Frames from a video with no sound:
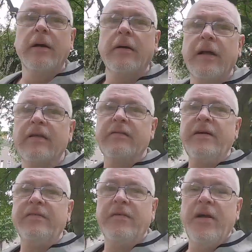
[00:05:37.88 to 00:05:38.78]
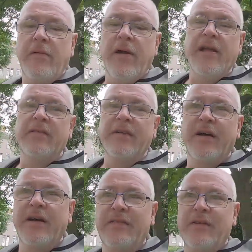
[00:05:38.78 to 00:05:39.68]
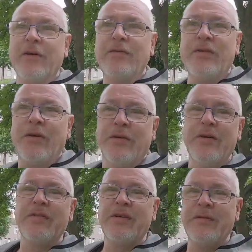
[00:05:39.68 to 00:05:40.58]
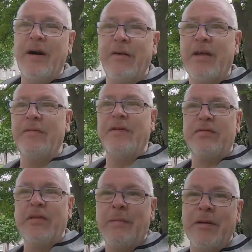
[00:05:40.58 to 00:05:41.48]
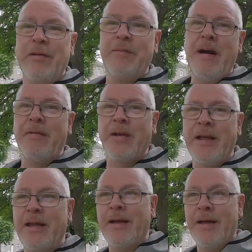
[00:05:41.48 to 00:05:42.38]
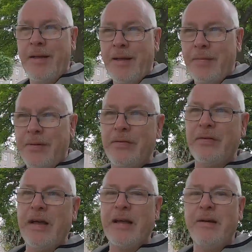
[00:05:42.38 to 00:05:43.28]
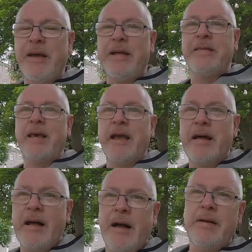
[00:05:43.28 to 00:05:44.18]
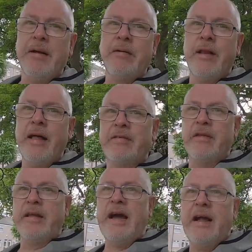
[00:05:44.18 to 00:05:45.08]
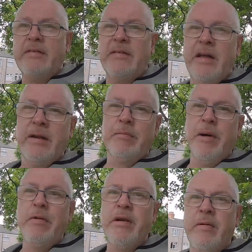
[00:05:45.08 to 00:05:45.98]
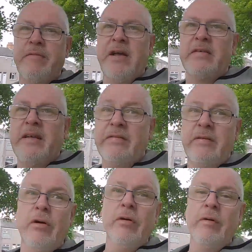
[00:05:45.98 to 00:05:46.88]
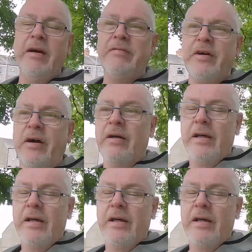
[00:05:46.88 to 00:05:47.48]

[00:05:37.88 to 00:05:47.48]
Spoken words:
Okay, so after air raids, school children used to go out looking for shrapnel. Apparently this is like a big thing, like, I don't know, collecting cards, you know, Pokemon, things like that. So, oh, look what I've got.